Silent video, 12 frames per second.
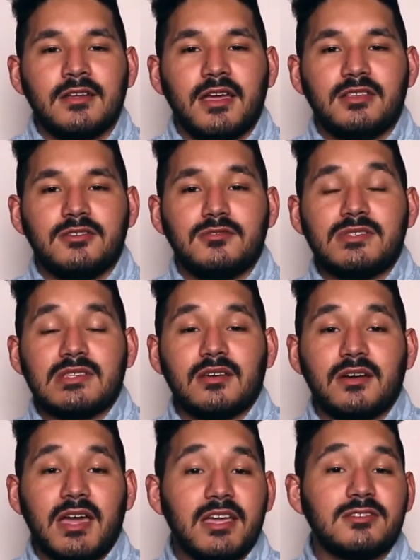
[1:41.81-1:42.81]
and used
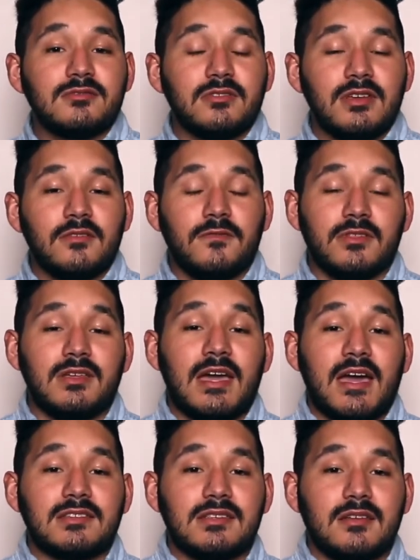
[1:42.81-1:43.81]
occasionally for the
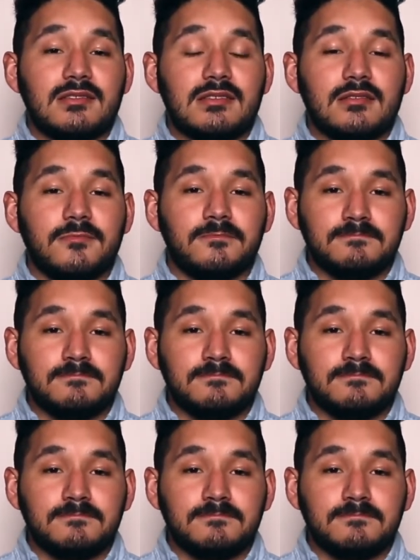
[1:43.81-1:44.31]
accents.